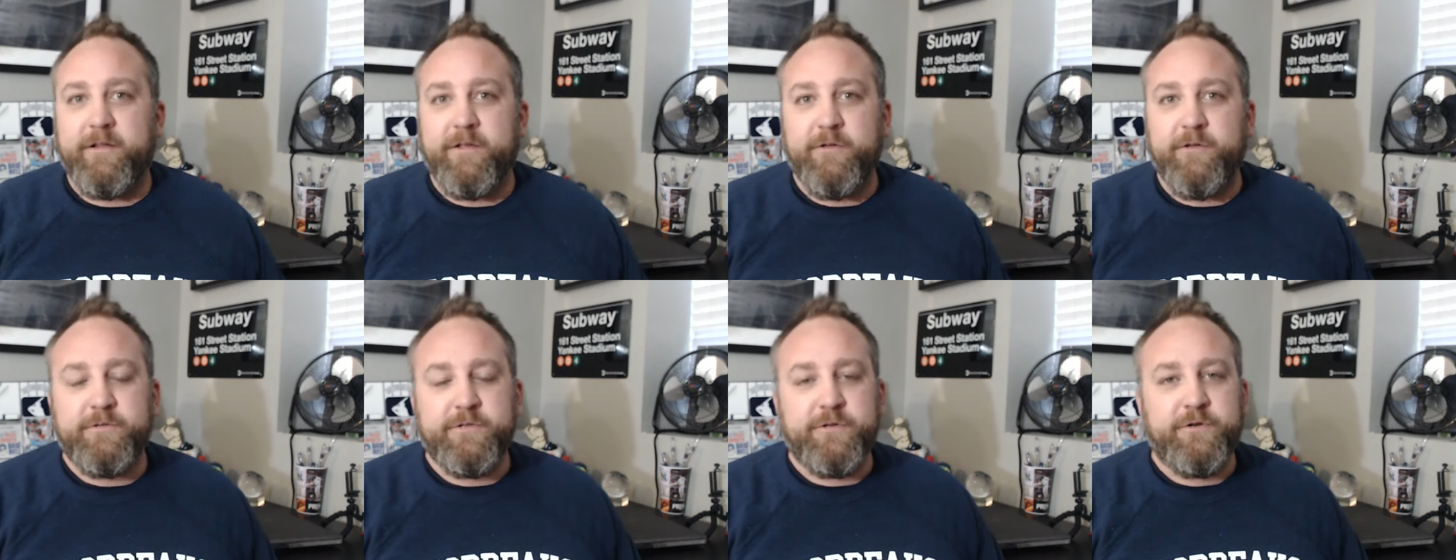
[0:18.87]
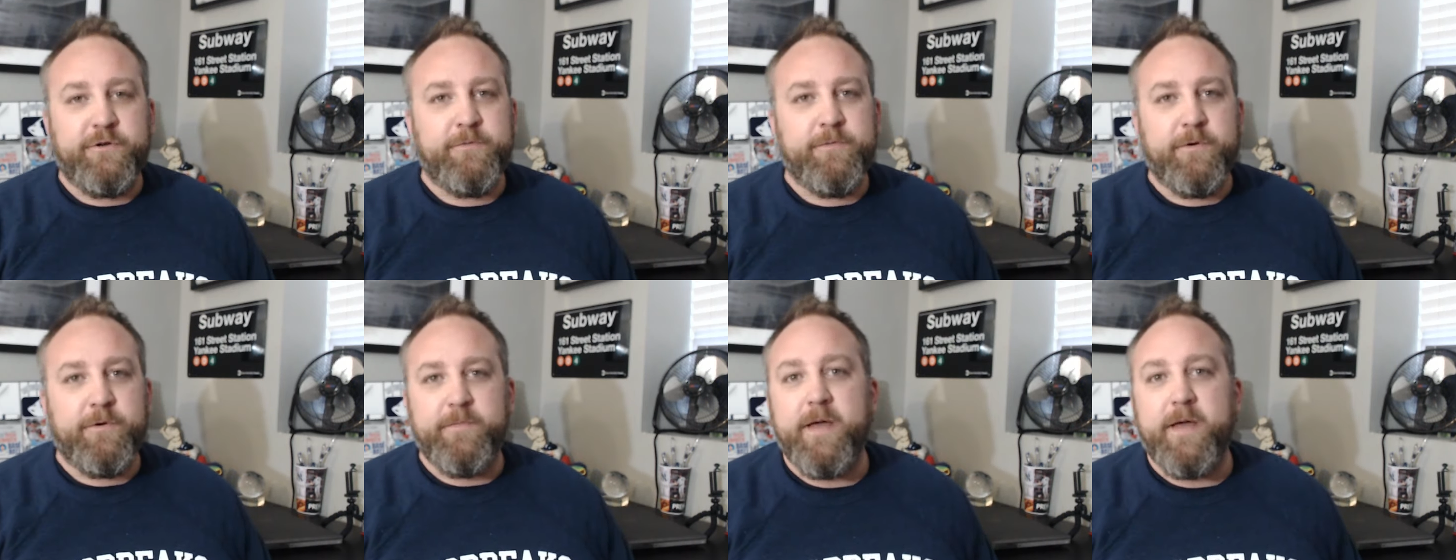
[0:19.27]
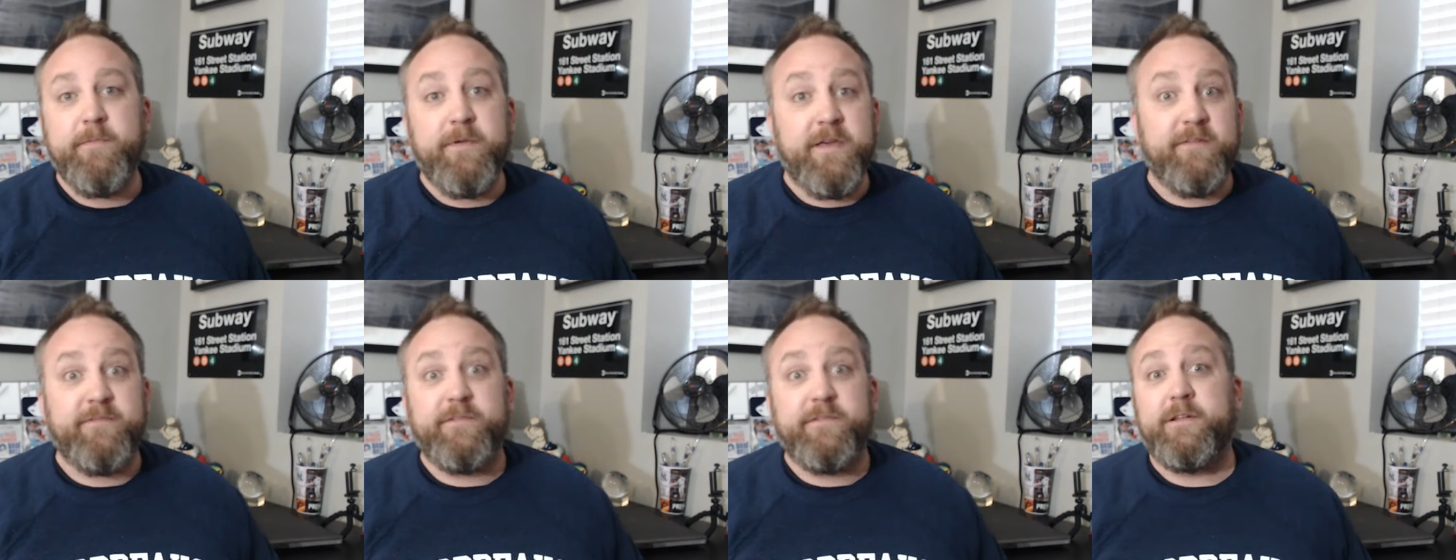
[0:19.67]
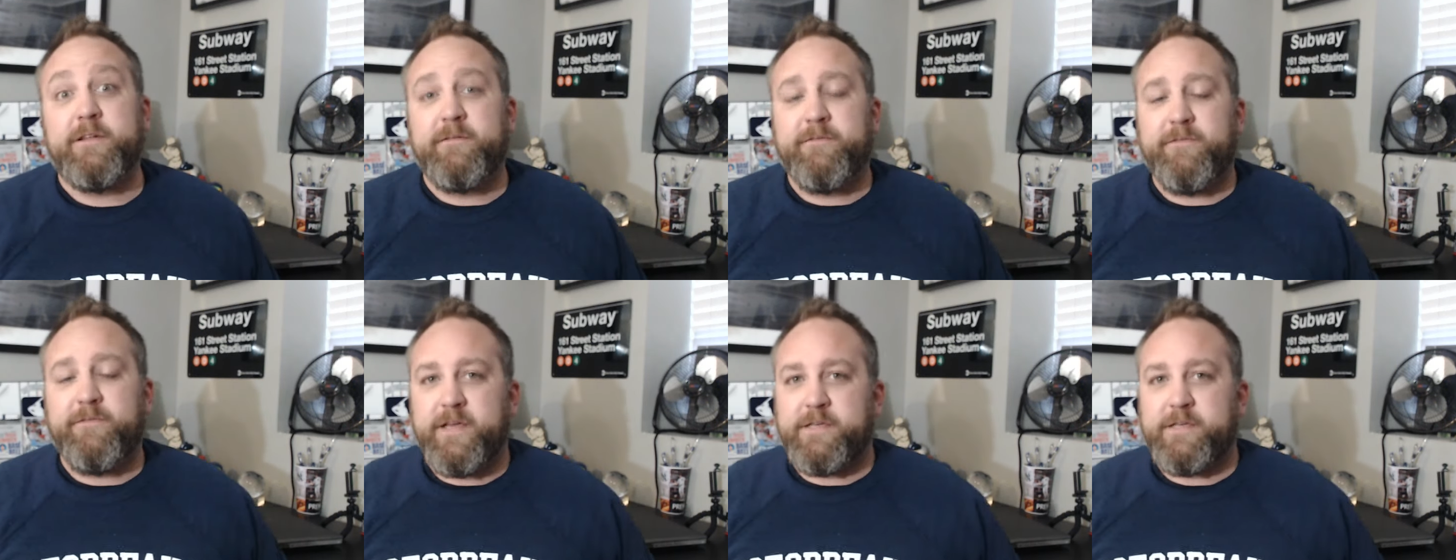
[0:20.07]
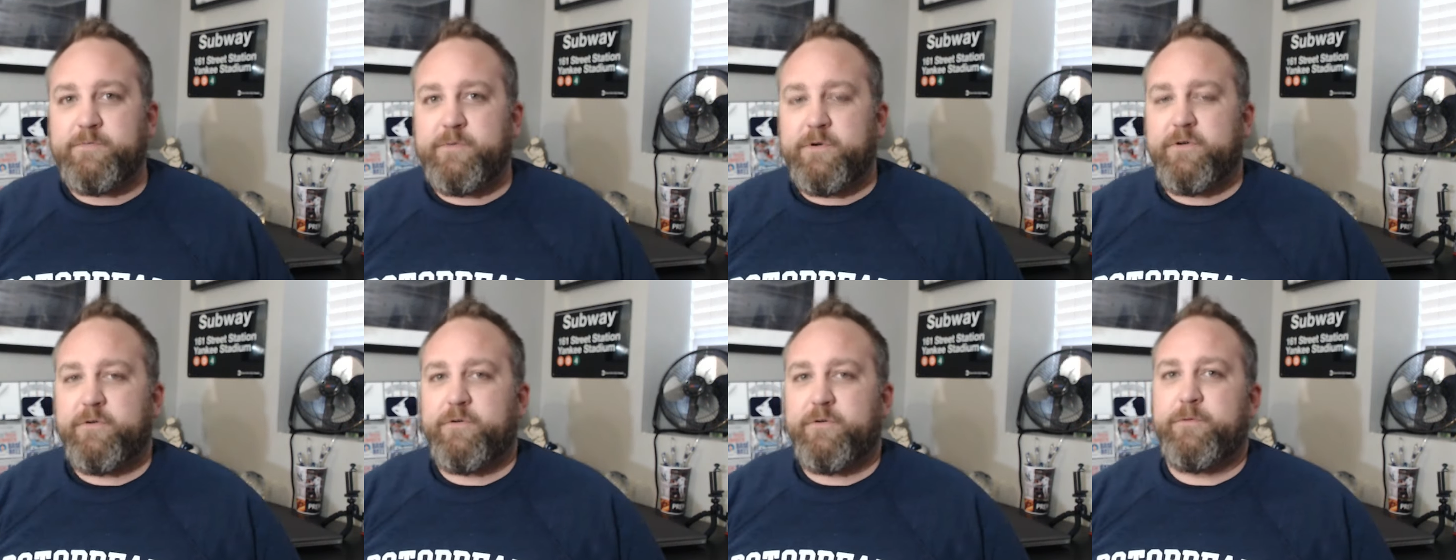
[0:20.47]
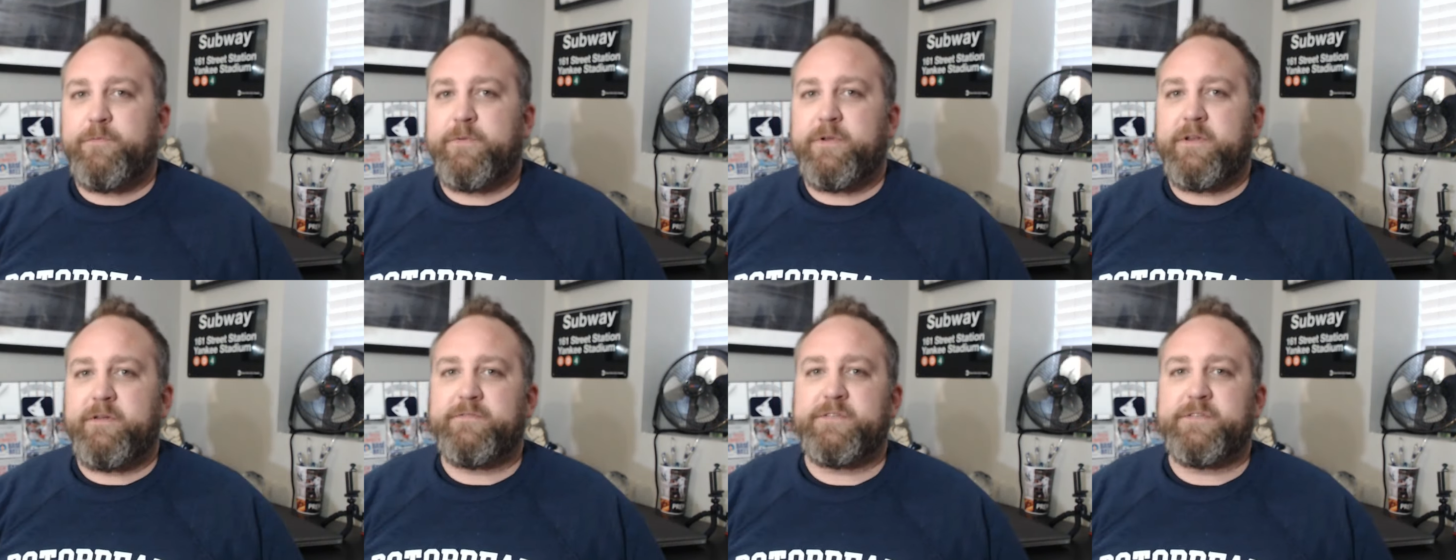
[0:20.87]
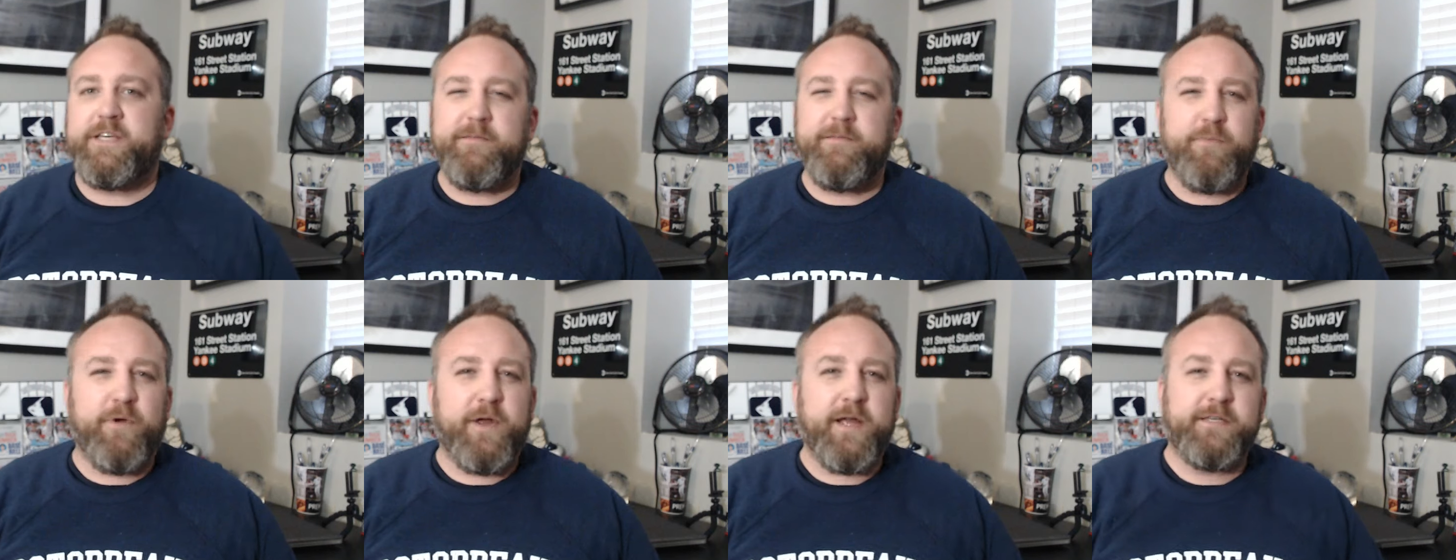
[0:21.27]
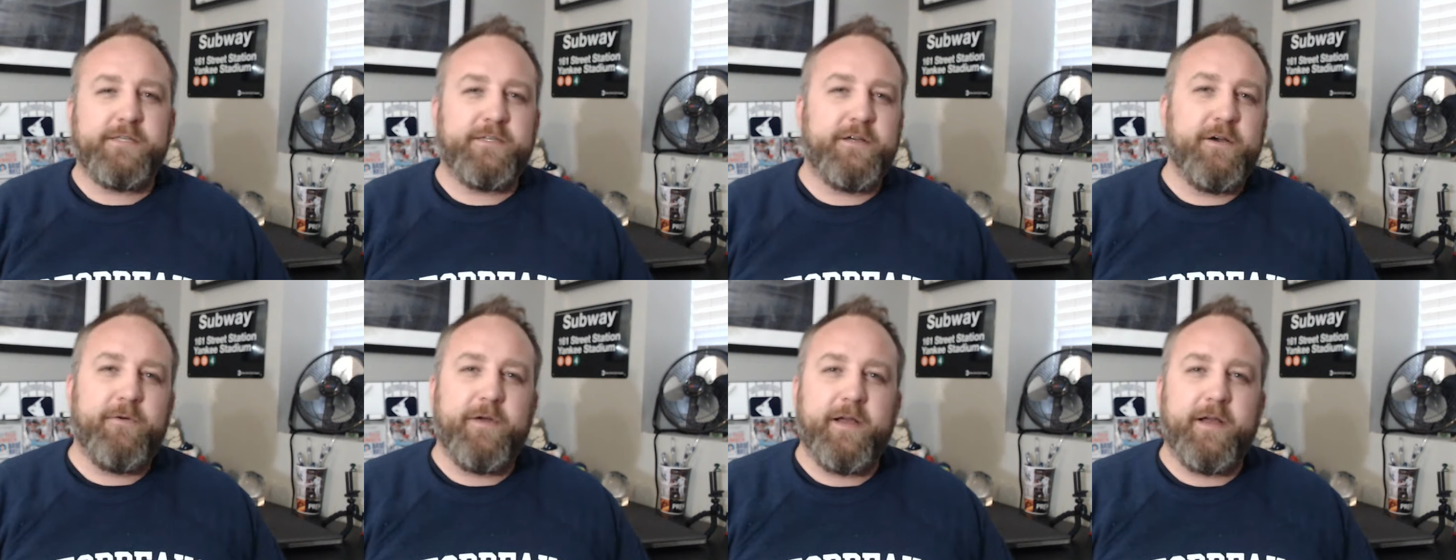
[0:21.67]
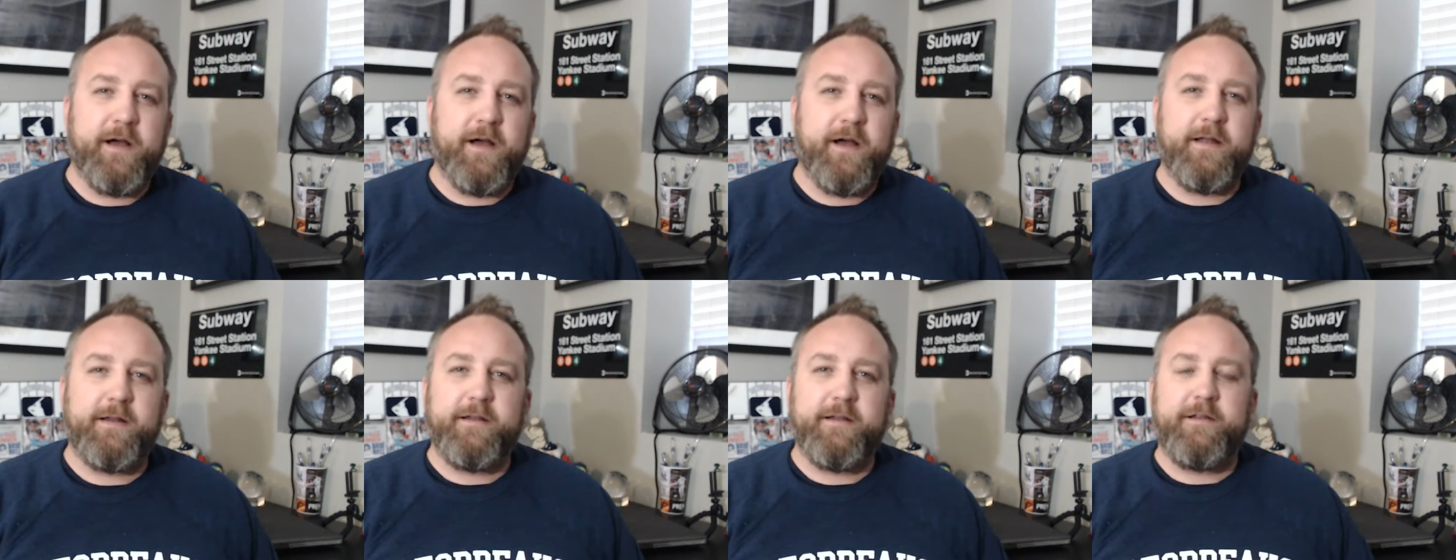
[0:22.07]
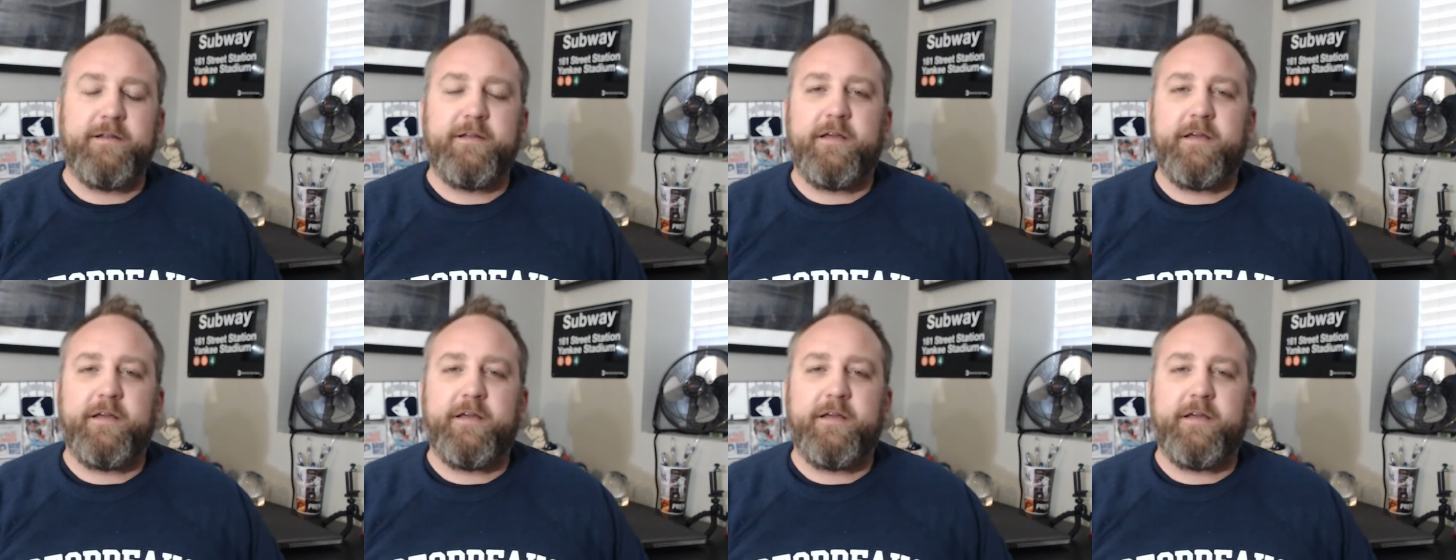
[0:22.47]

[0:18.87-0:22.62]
YouTube or maybe even in a Facebook group, and you've seen breaks going on, and